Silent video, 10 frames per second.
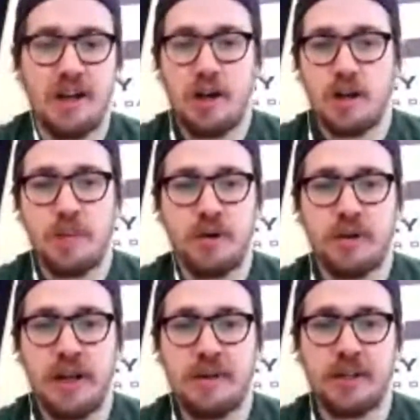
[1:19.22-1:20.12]
couple other
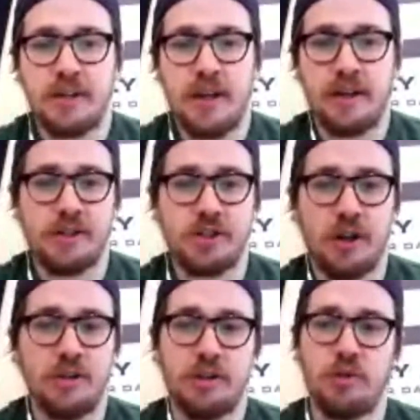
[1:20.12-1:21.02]
games I like
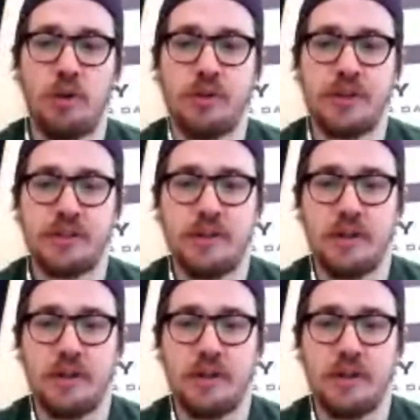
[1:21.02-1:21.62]
Charlotte, New Orleans,